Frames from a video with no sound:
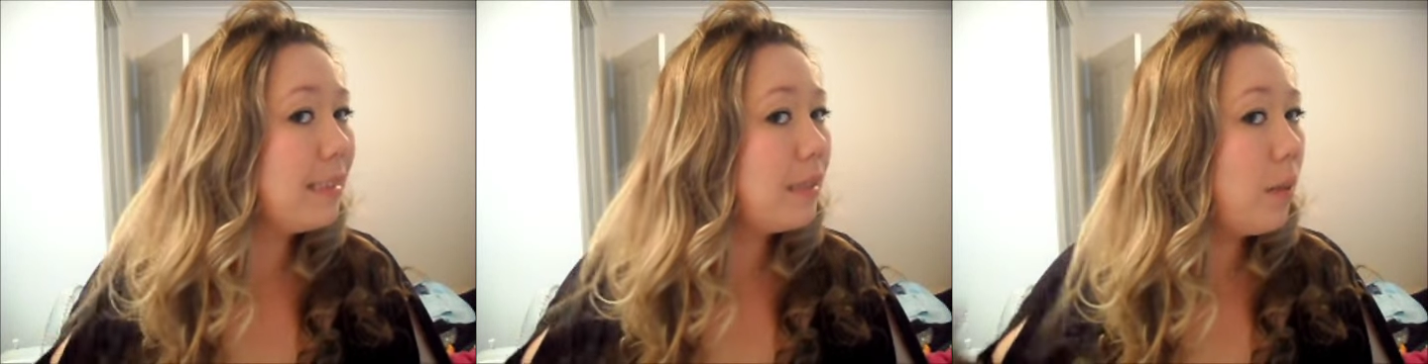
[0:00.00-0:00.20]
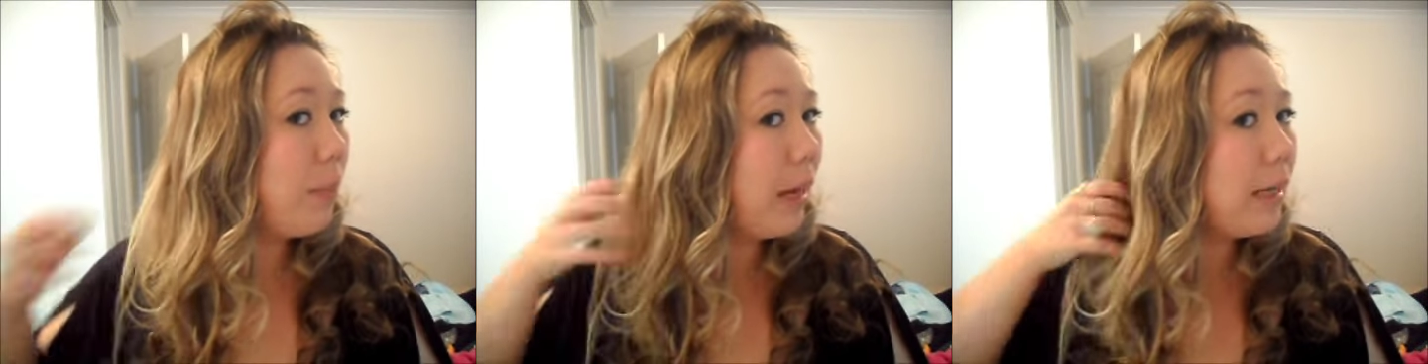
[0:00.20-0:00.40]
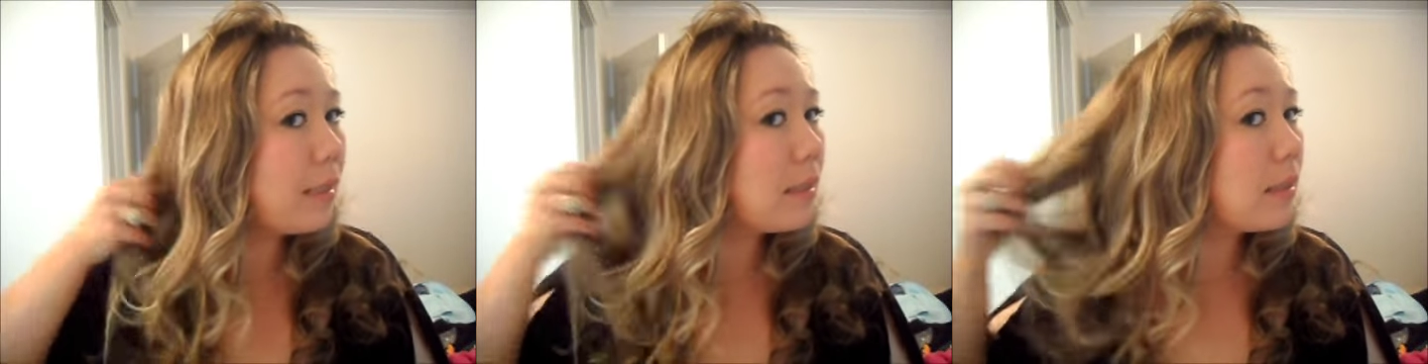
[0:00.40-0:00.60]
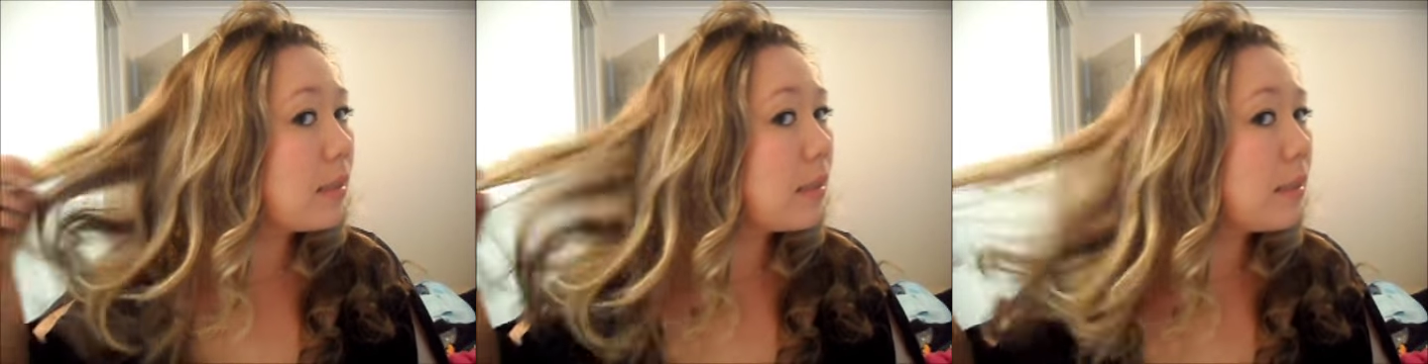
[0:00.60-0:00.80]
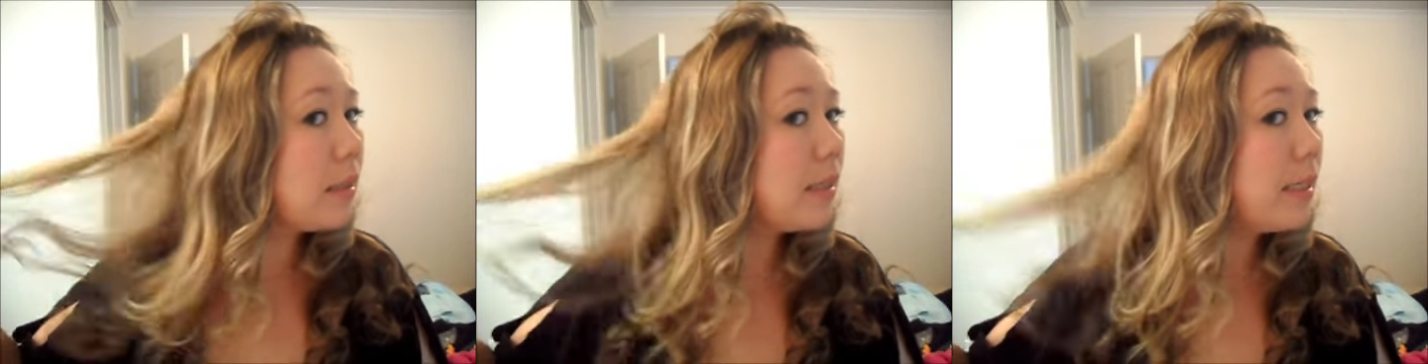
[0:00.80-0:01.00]
about
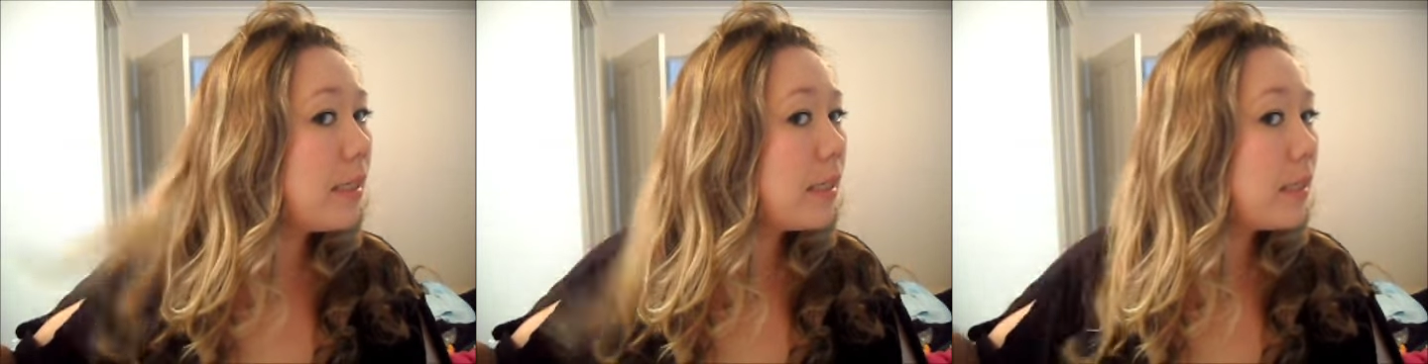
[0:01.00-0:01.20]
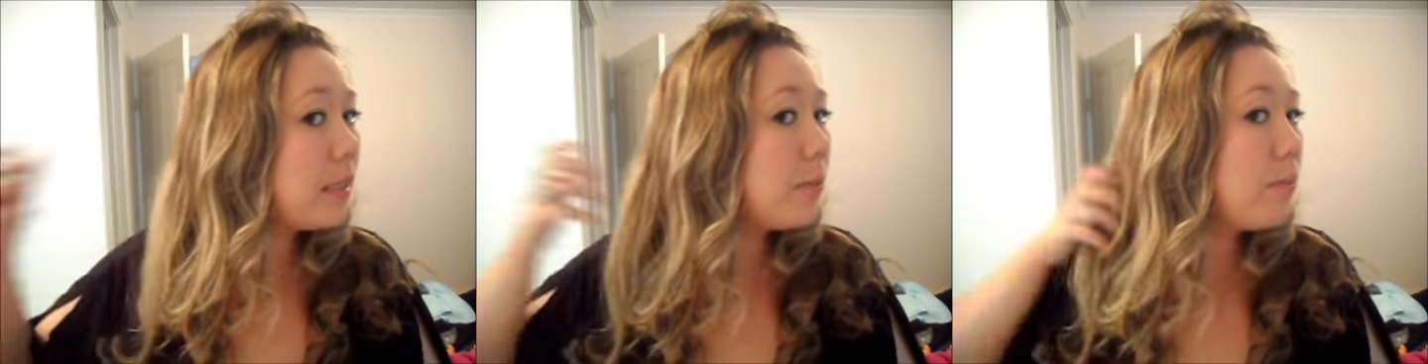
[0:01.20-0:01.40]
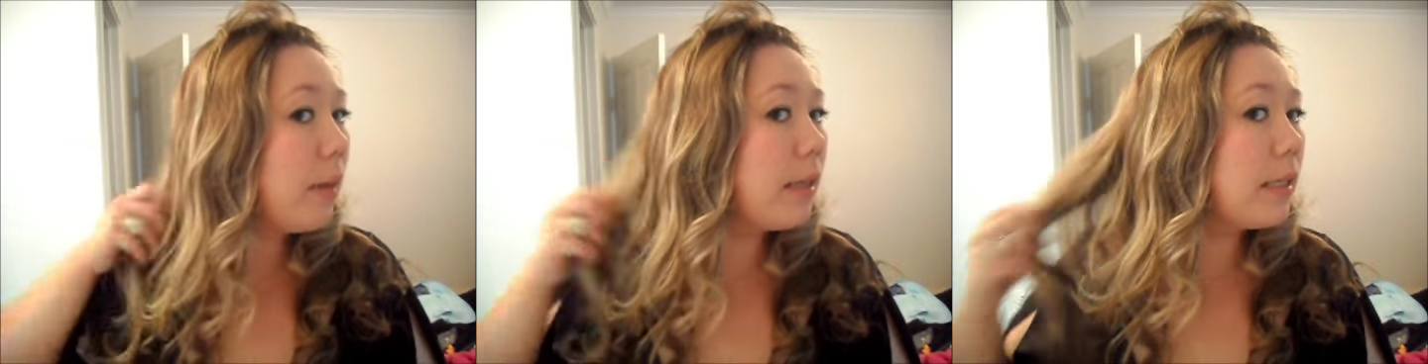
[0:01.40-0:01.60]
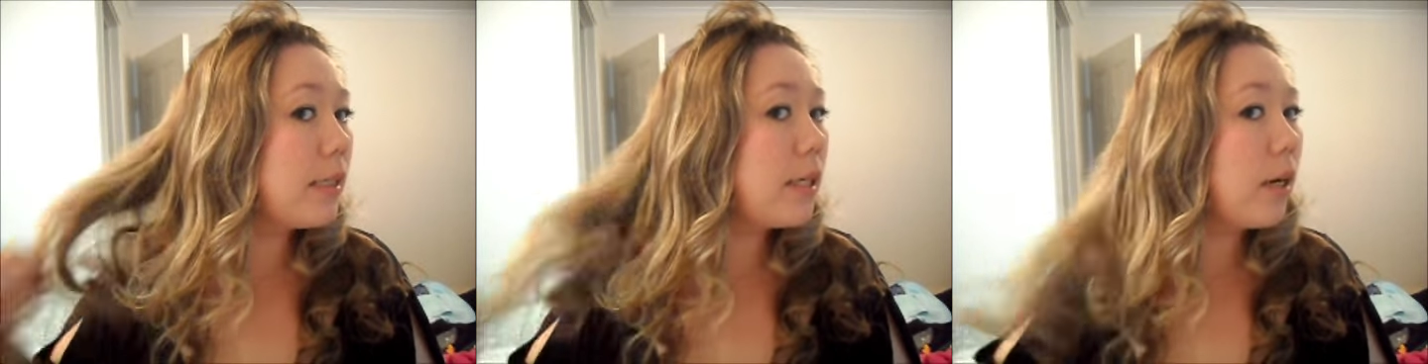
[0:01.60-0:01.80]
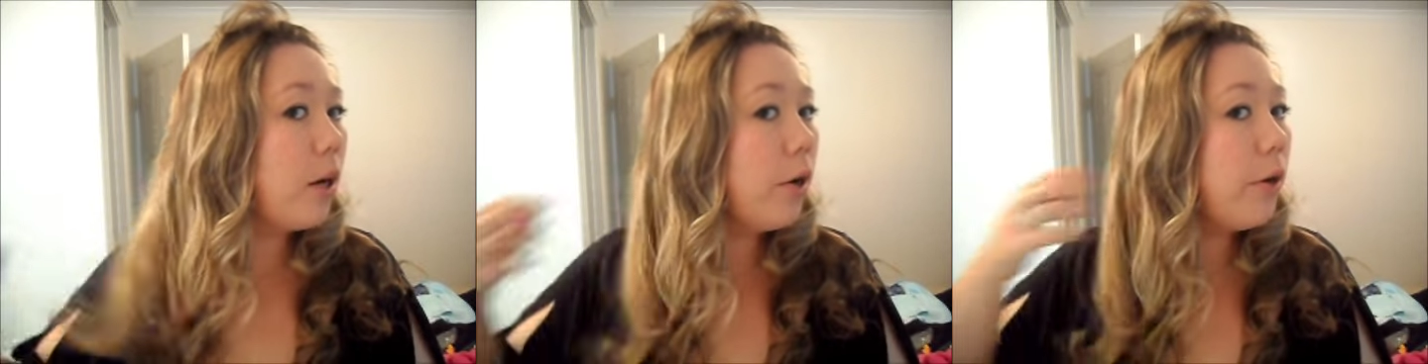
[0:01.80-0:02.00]
6 months
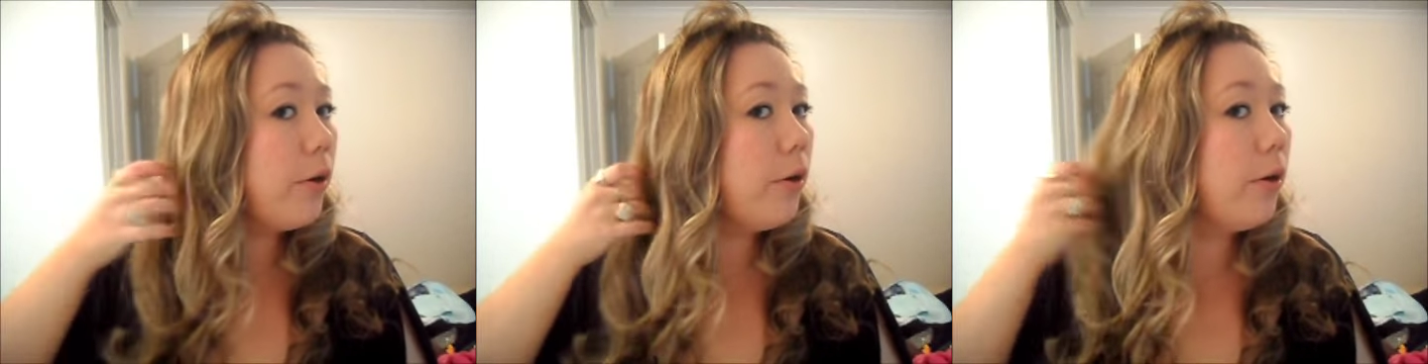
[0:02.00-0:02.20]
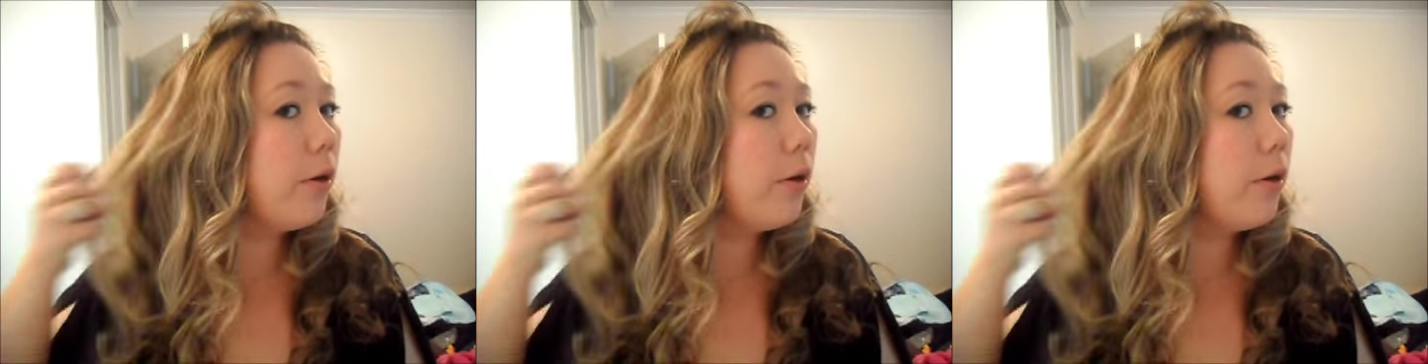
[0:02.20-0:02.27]
ago.